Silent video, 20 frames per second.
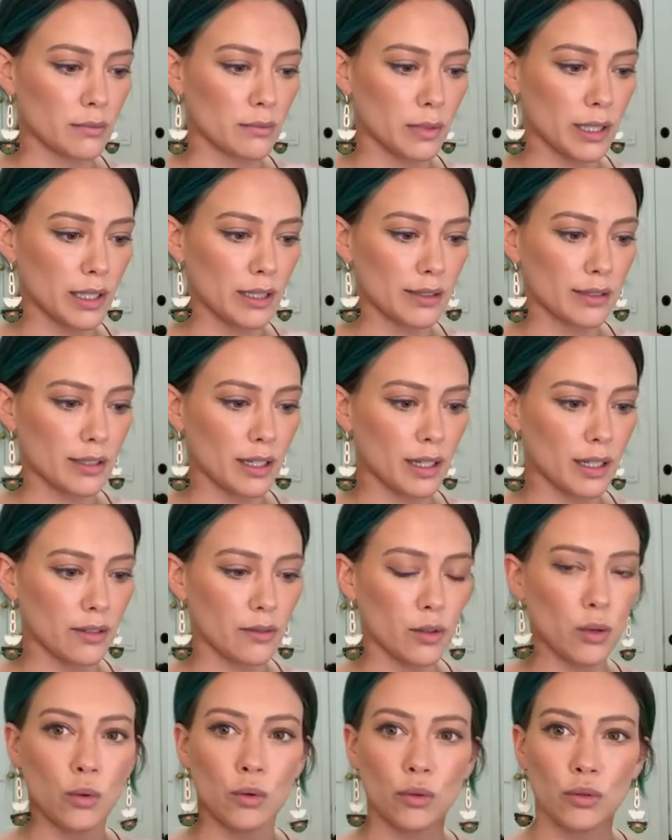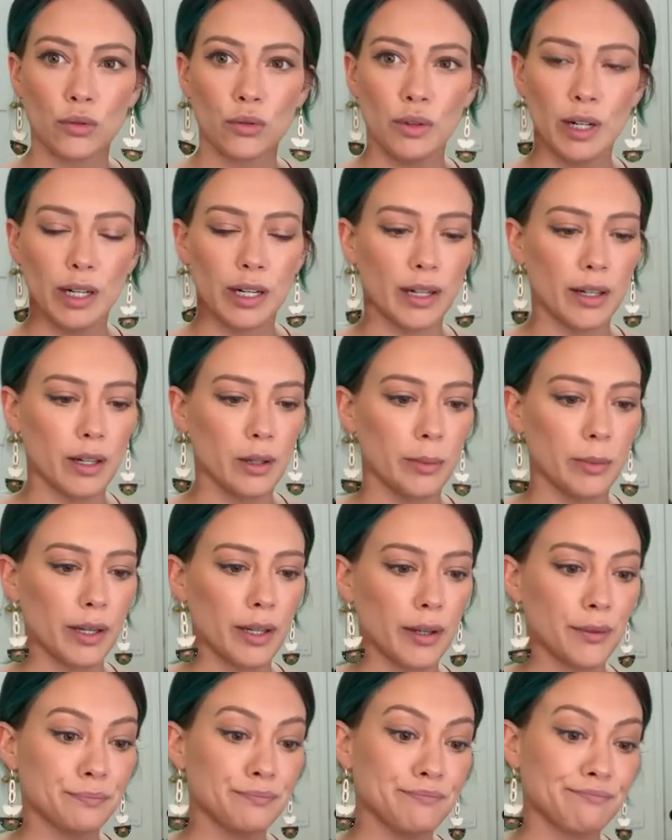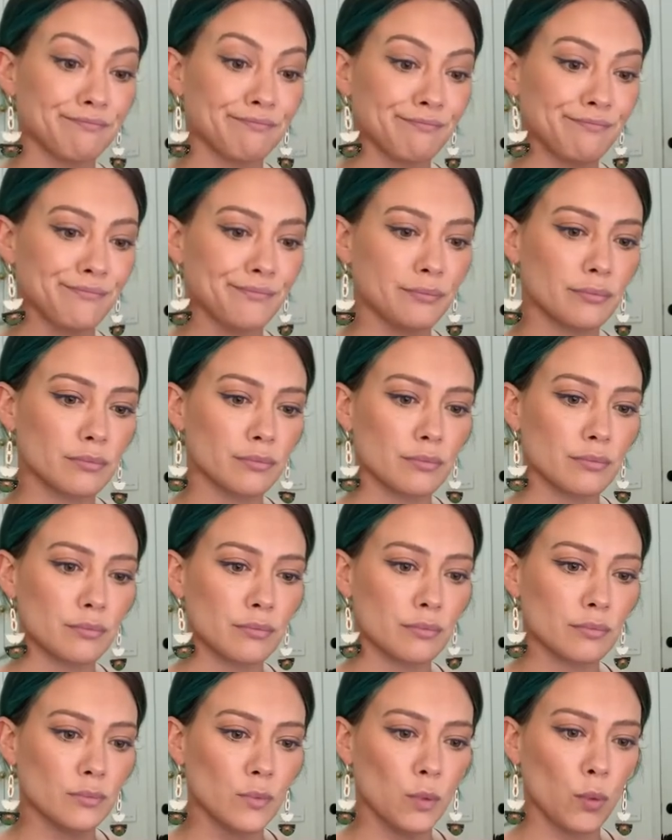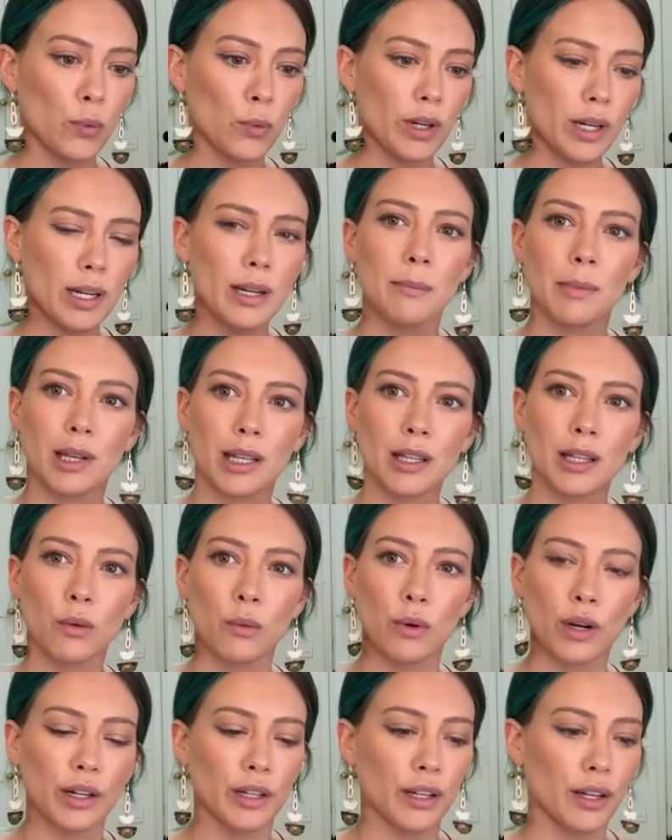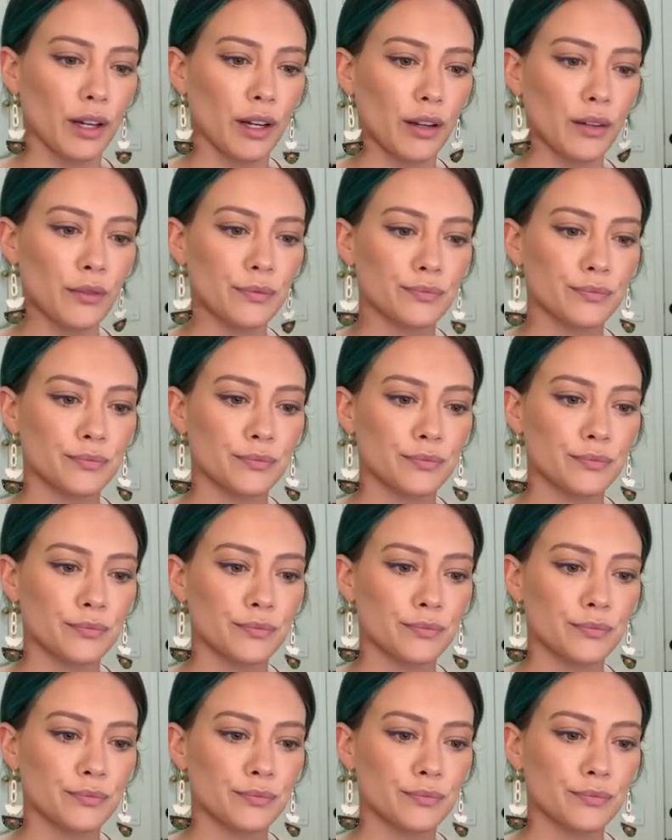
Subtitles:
Mine's kind of old right now, but I'm gonna make it work, you know?